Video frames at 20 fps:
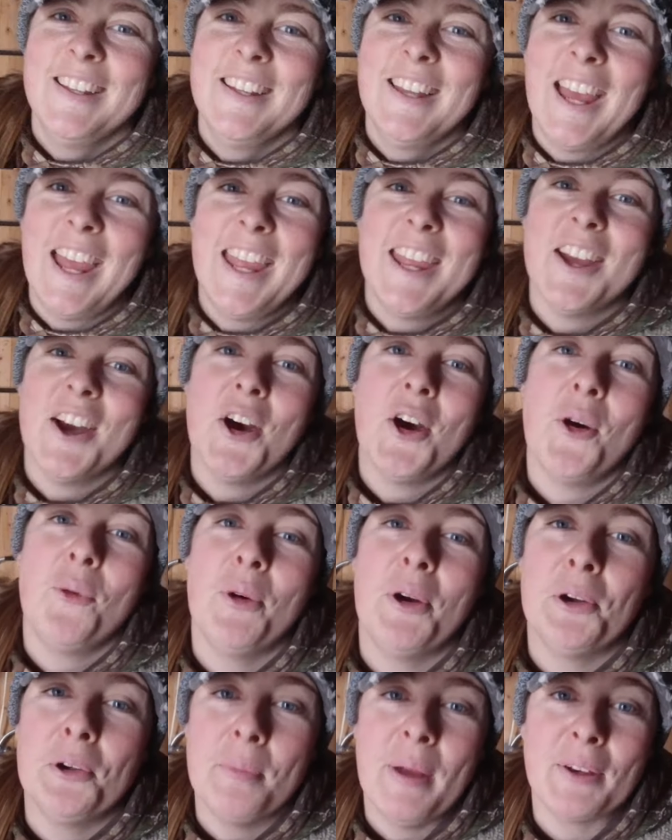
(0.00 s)
Hey y'all,
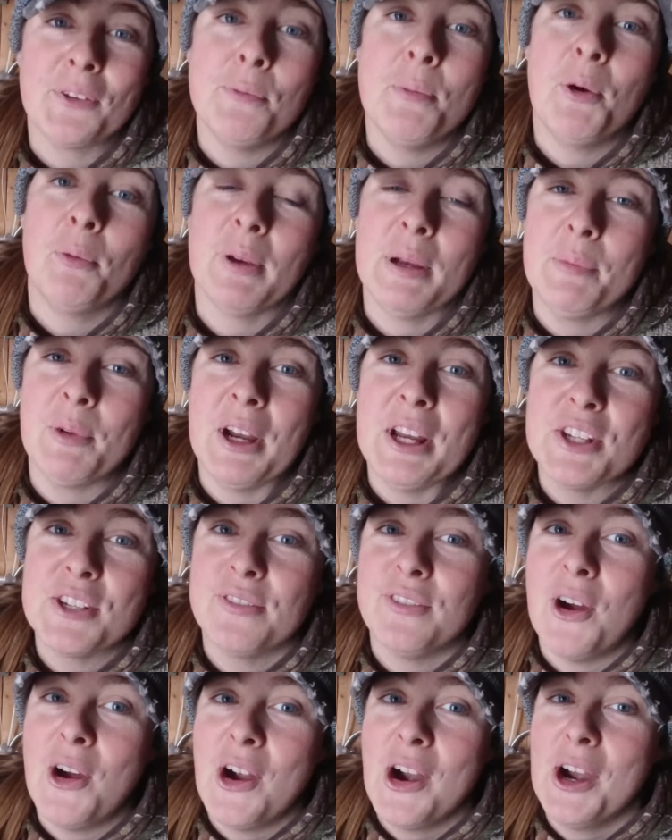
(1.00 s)
welcome back to Mulberry Branch
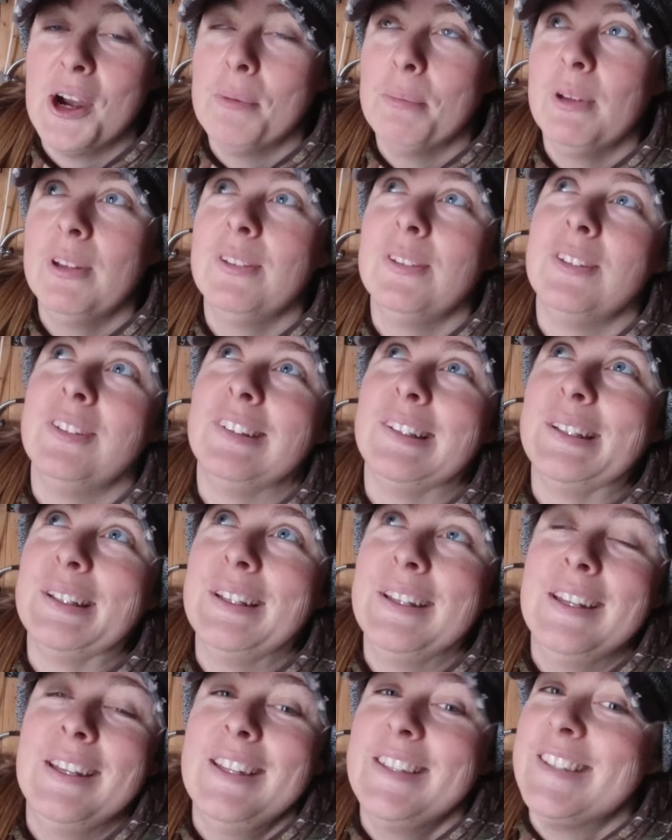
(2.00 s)
Farm.
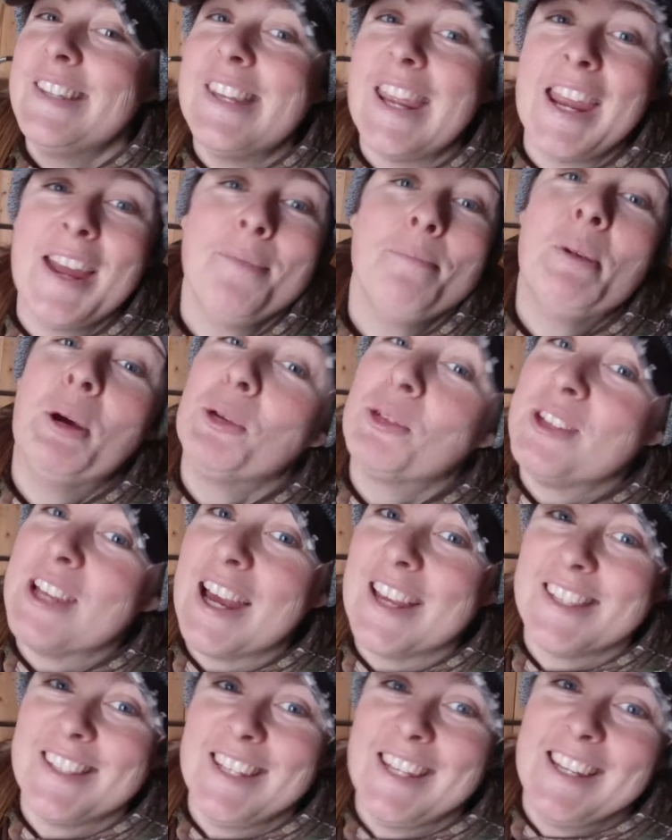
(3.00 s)
Today I'm milk
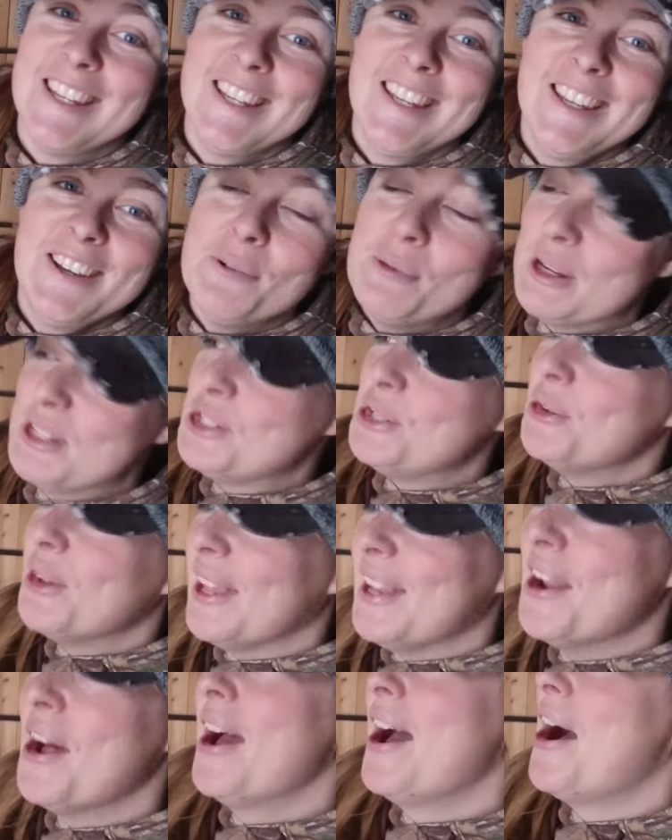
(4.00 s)
testing, which you
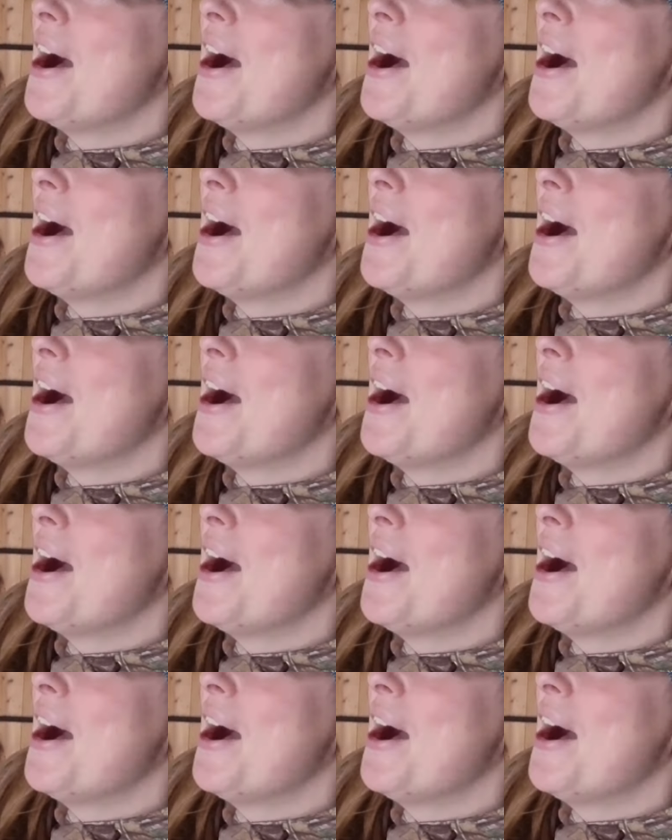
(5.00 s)
can